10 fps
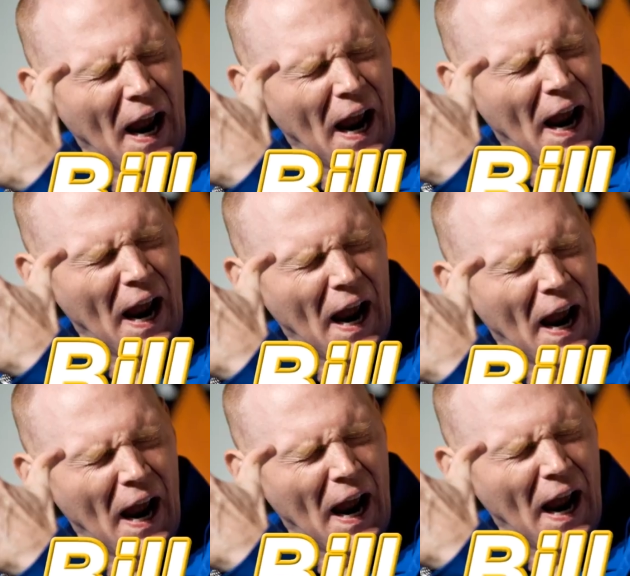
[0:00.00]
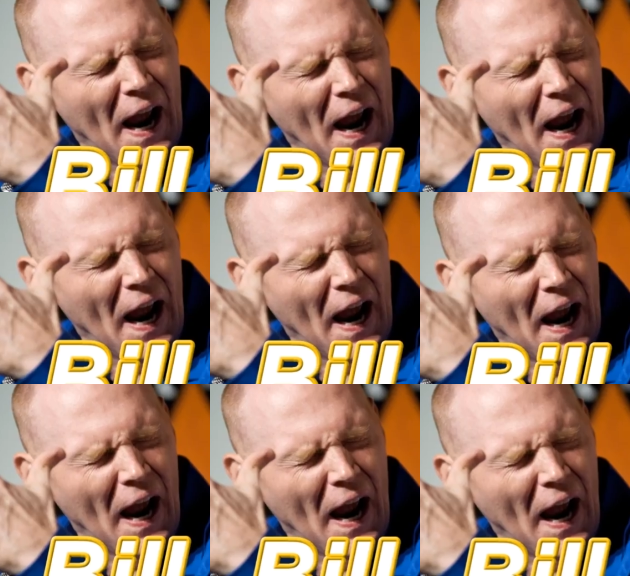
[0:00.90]
women in your future.
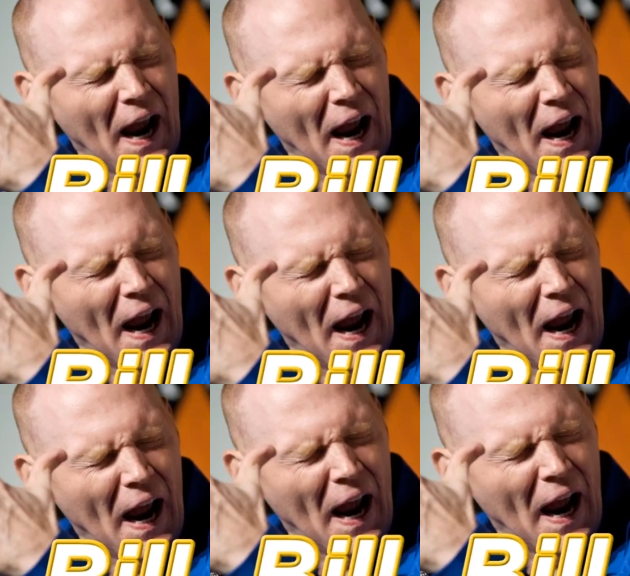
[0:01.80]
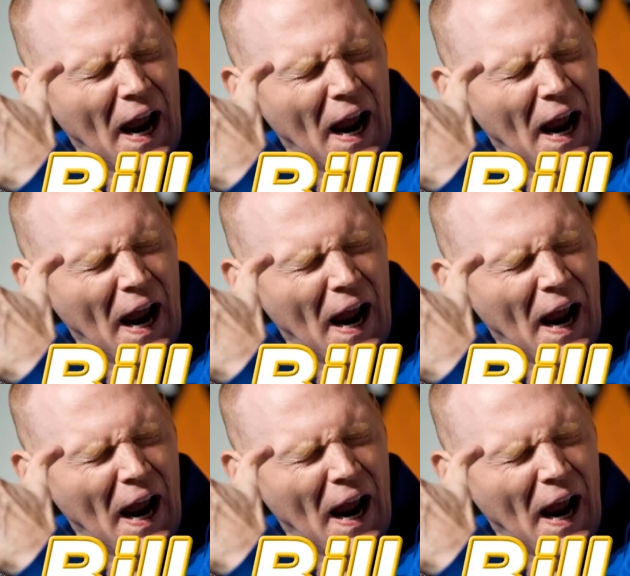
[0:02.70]
Um, I'm not